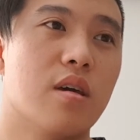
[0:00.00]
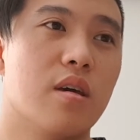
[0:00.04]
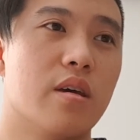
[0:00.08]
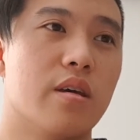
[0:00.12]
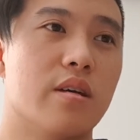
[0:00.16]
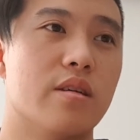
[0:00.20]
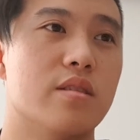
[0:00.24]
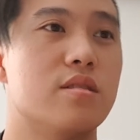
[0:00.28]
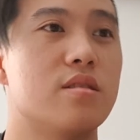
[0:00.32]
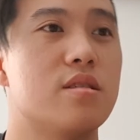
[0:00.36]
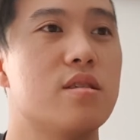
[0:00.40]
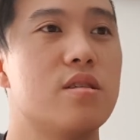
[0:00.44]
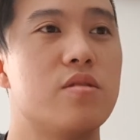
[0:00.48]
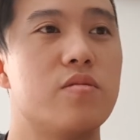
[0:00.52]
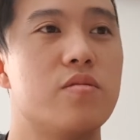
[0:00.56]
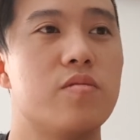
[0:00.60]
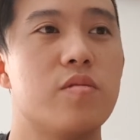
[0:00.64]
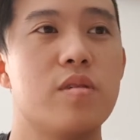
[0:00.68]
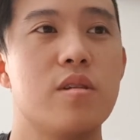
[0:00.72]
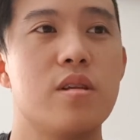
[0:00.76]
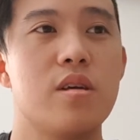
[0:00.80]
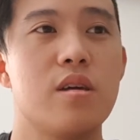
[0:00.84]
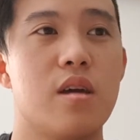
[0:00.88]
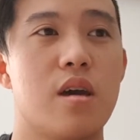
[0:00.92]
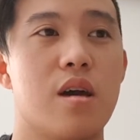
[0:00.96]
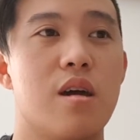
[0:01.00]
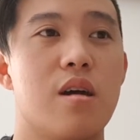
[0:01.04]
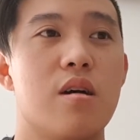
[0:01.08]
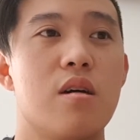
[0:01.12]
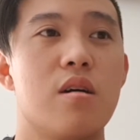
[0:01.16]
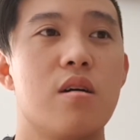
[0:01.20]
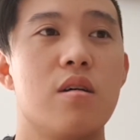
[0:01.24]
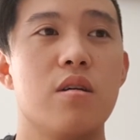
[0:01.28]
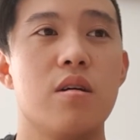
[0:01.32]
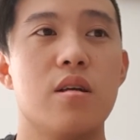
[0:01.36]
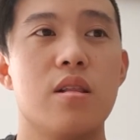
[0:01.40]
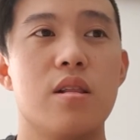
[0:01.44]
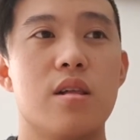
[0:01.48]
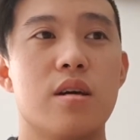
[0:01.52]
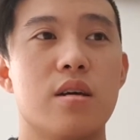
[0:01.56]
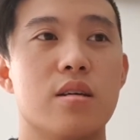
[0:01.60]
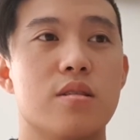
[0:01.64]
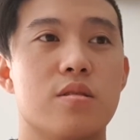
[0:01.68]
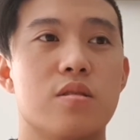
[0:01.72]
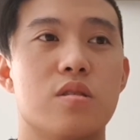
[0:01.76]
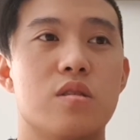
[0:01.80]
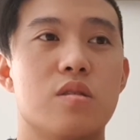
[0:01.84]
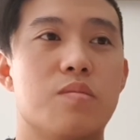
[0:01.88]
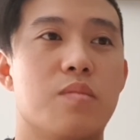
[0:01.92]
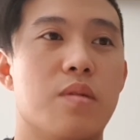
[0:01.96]
"Is this really how you like
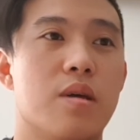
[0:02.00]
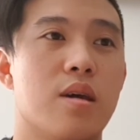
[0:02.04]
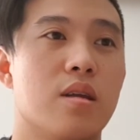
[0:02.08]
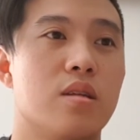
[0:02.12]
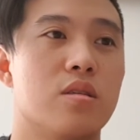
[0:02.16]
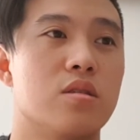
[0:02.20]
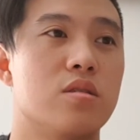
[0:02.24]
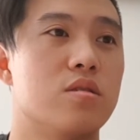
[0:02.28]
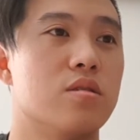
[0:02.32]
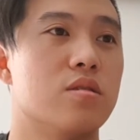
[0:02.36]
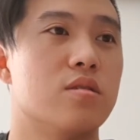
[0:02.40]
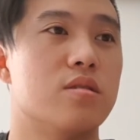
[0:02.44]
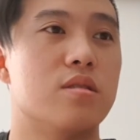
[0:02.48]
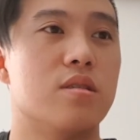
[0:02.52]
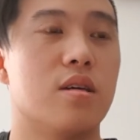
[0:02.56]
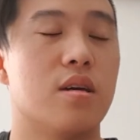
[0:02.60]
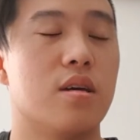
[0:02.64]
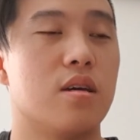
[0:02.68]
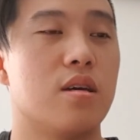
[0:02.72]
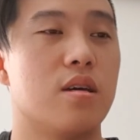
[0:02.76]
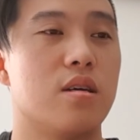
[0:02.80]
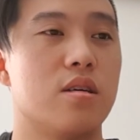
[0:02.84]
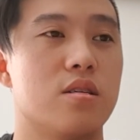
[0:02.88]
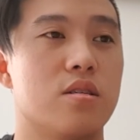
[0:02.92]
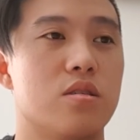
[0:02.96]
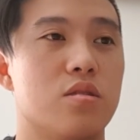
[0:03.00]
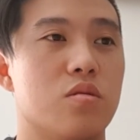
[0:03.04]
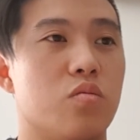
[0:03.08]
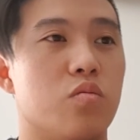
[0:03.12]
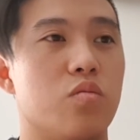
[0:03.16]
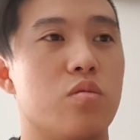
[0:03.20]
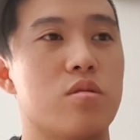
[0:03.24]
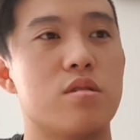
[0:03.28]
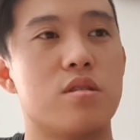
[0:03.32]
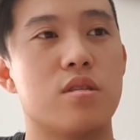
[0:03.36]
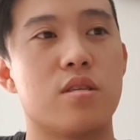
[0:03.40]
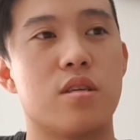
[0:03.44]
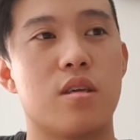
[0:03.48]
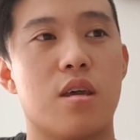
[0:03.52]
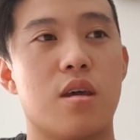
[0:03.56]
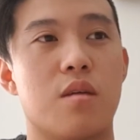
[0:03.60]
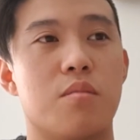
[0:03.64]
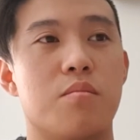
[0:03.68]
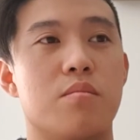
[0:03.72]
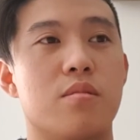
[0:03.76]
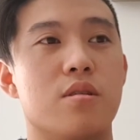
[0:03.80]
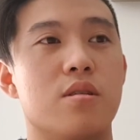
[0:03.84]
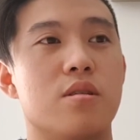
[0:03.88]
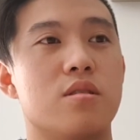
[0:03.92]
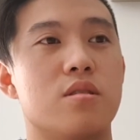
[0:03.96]
to spend your days? Whiskey
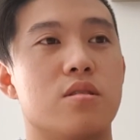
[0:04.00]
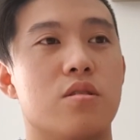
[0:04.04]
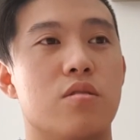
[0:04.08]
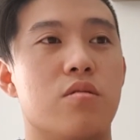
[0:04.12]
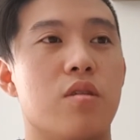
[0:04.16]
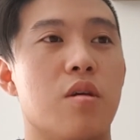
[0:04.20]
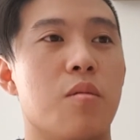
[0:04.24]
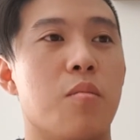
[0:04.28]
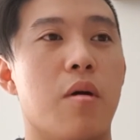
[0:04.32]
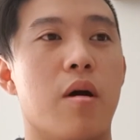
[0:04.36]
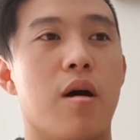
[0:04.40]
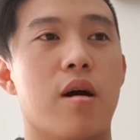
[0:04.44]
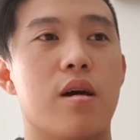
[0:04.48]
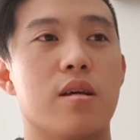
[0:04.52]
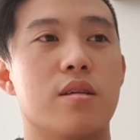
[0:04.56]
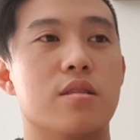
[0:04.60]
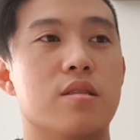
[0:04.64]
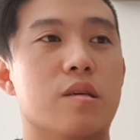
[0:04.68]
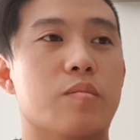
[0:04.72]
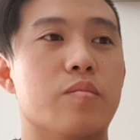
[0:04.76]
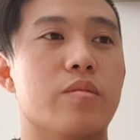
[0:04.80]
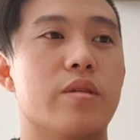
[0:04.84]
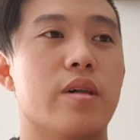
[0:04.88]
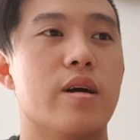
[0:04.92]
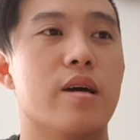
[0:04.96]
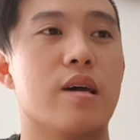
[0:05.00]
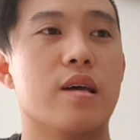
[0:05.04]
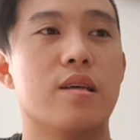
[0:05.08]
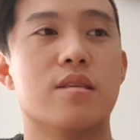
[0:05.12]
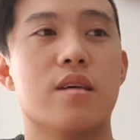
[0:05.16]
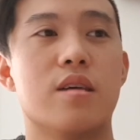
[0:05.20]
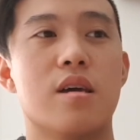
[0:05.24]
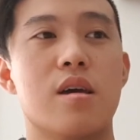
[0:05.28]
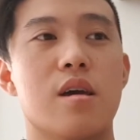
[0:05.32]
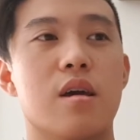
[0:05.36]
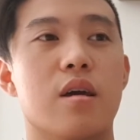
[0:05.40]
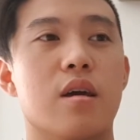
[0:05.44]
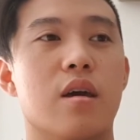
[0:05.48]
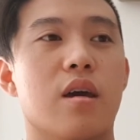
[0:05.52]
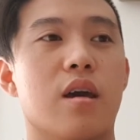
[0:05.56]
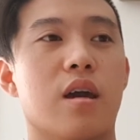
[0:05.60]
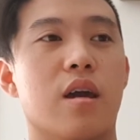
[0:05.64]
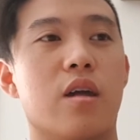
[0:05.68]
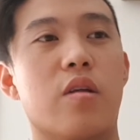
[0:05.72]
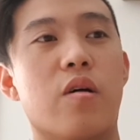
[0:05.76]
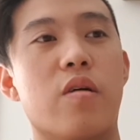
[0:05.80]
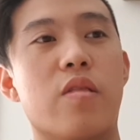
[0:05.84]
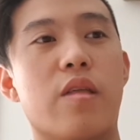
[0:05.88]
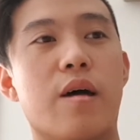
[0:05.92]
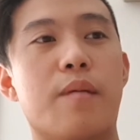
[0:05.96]
and misery, parties and plays,"
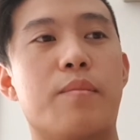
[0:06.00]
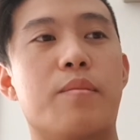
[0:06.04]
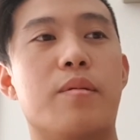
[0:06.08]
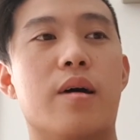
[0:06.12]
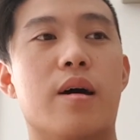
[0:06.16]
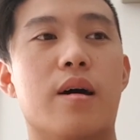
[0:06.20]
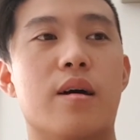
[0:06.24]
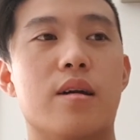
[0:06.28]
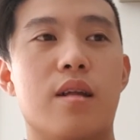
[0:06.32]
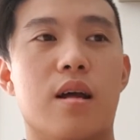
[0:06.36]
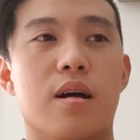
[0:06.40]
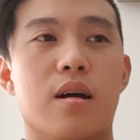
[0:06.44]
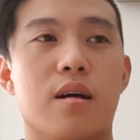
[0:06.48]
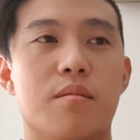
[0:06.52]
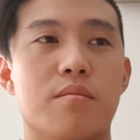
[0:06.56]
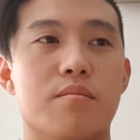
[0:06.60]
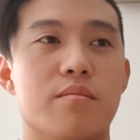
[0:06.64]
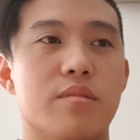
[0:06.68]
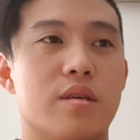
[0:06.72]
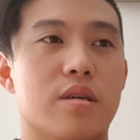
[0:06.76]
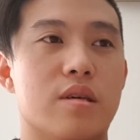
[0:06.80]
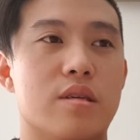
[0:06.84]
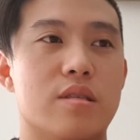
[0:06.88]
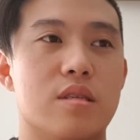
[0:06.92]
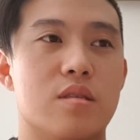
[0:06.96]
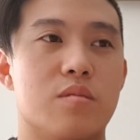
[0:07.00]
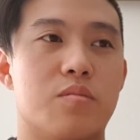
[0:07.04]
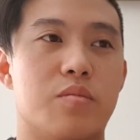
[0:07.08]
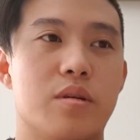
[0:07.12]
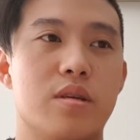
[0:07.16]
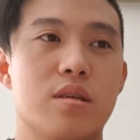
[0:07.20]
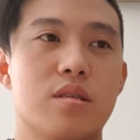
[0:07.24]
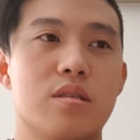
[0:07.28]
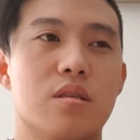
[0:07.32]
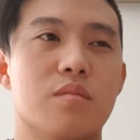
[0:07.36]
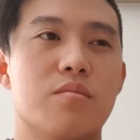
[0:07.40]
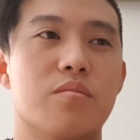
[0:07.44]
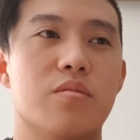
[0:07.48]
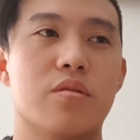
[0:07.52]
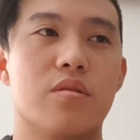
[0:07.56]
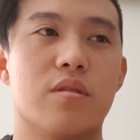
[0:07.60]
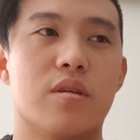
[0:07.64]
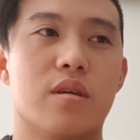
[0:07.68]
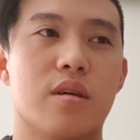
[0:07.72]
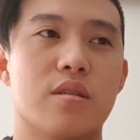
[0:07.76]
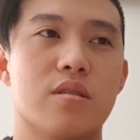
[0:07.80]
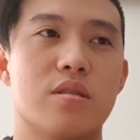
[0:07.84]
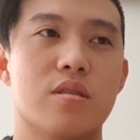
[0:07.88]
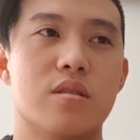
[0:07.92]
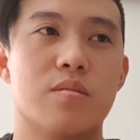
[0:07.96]
and all that part. Because it's pretty simple. You
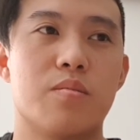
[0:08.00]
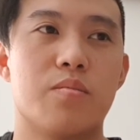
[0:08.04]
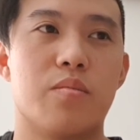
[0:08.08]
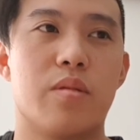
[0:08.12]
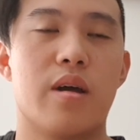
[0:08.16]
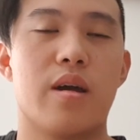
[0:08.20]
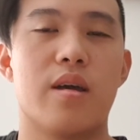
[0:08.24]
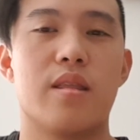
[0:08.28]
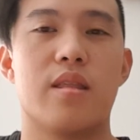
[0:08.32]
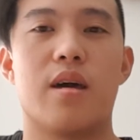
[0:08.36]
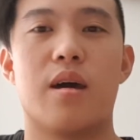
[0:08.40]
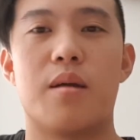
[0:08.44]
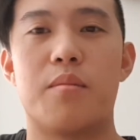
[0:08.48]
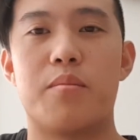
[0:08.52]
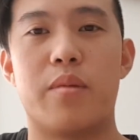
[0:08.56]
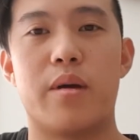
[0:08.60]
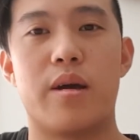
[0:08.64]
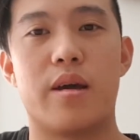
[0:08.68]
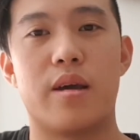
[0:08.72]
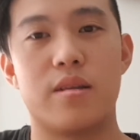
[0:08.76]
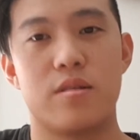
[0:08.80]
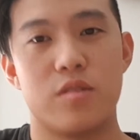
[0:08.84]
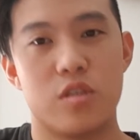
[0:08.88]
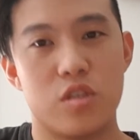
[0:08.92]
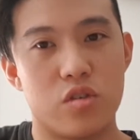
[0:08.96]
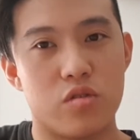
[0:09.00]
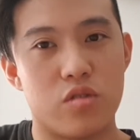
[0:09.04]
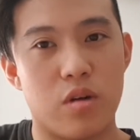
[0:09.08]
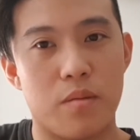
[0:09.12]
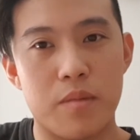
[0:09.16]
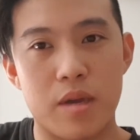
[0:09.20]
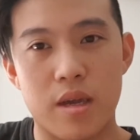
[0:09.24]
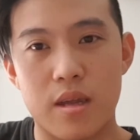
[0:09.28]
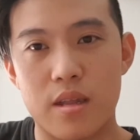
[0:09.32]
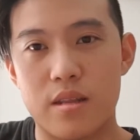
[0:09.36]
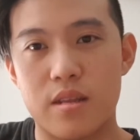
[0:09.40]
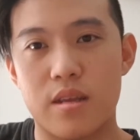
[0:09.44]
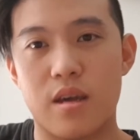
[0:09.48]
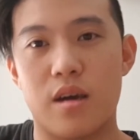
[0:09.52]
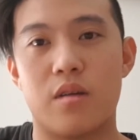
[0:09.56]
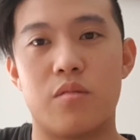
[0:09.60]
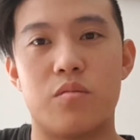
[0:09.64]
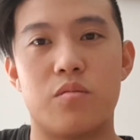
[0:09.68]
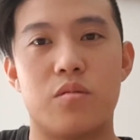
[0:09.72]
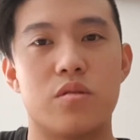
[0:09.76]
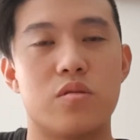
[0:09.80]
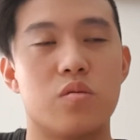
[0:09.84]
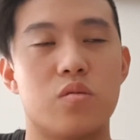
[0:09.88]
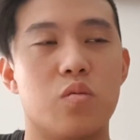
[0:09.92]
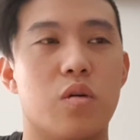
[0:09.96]
can just play that by strumming it
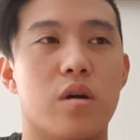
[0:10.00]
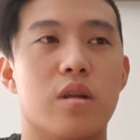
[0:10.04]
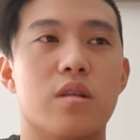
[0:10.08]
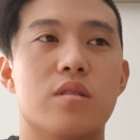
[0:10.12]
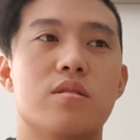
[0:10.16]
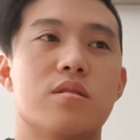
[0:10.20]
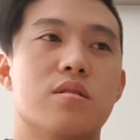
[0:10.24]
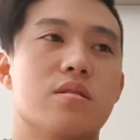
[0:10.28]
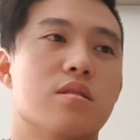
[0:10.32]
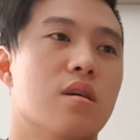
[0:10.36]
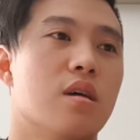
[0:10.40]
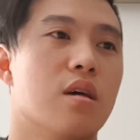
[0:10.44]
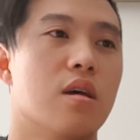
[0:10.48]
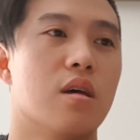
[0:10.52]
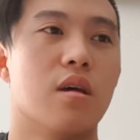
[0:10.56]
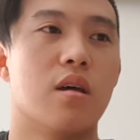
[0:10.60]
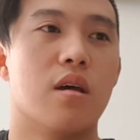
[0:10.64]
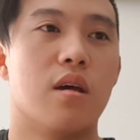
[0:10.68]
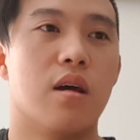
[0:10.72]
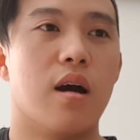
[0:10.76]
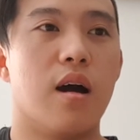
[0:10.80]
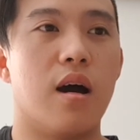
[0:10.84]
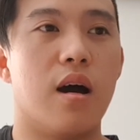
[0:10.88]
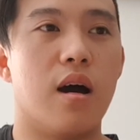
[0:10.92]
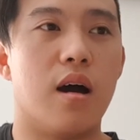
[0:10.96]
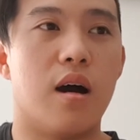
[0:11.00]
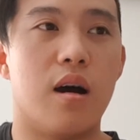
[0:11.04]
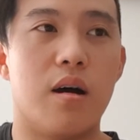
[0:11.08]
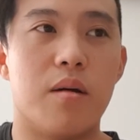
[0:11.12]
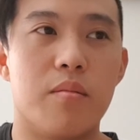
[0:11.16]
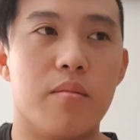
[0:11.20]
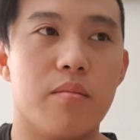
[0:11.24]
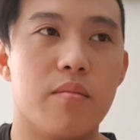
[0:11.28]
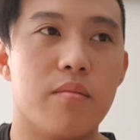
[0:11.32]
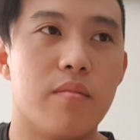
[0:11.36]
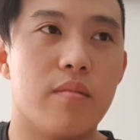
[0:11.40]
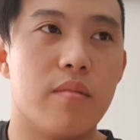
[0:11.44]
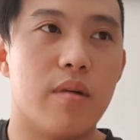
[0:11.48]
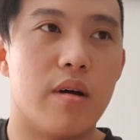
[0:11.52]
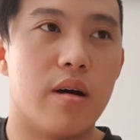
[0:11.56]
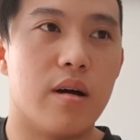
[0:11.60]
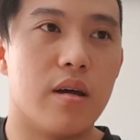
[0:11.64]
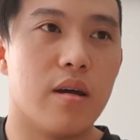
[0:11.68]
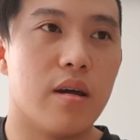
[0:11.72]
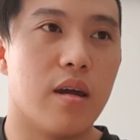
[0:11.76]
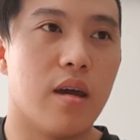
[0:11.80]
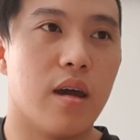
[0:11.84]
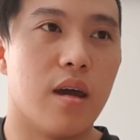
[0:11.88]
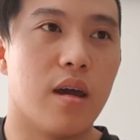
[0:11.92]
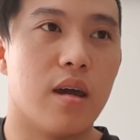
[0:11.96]
downwards once, um,
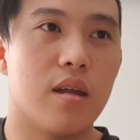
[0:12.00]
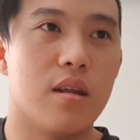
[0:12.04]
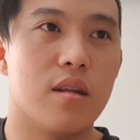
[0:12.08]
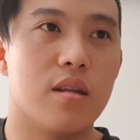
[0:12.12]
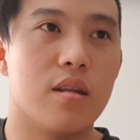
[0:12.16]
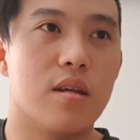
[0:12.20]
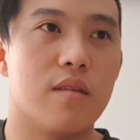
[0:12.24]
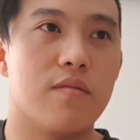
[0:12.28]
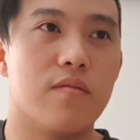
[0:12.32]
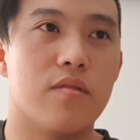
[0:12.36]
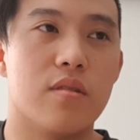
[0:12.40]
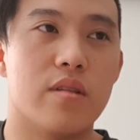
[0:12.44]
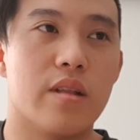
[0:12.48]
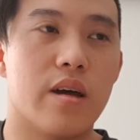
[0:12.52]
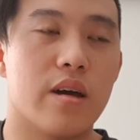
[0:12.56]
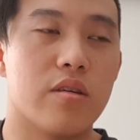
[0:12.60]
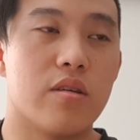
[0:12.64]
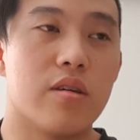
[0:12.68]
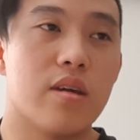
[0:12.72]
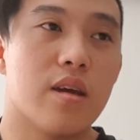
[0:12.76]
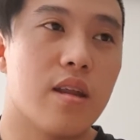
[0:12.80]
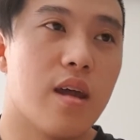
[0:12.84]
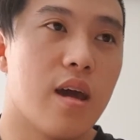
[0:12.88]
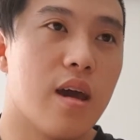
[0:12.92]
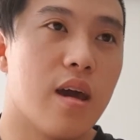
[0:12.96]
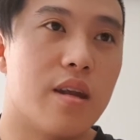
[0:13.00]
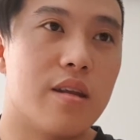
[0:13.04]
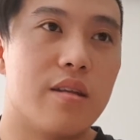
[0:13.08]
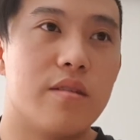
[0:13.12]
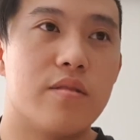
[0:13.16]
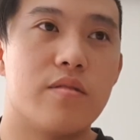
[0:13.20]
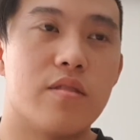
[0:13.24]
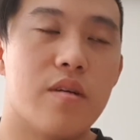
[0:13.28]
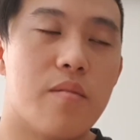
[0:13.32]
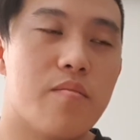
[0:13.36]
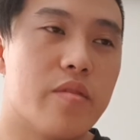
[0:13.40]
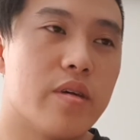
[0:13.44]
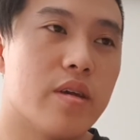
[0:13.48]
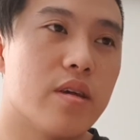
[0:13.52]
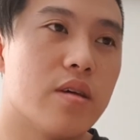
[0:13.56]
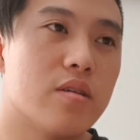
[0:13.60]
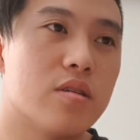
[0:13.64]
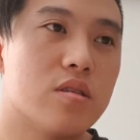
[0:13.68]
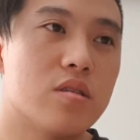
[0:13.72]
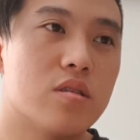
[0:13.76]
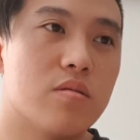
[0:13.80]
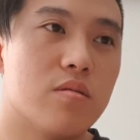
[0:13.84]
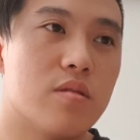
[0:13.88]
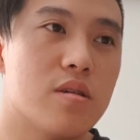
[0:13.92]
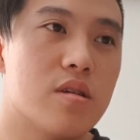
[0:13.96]
and if you like, you can add something
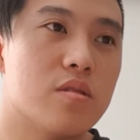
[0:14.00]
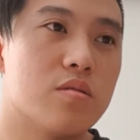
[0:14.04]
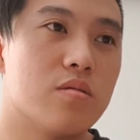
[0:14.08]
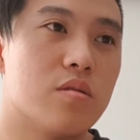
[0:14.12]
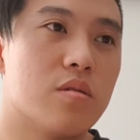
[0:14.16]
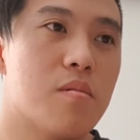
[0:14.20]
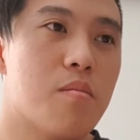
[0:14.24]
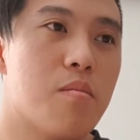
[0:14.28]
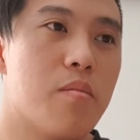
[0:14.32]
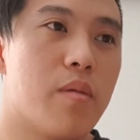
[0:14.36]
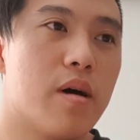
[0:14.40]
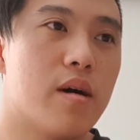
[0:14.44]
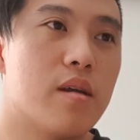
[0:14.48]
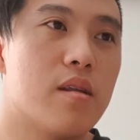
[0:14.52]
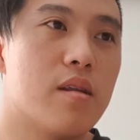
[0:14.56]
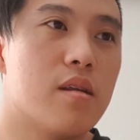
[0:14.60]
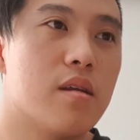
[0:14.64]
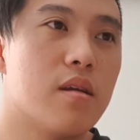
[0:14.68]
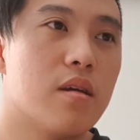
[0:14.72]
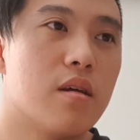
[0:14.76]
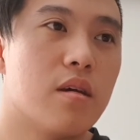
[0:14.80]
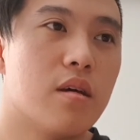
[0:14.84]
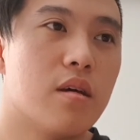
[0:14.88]
else to it as well. But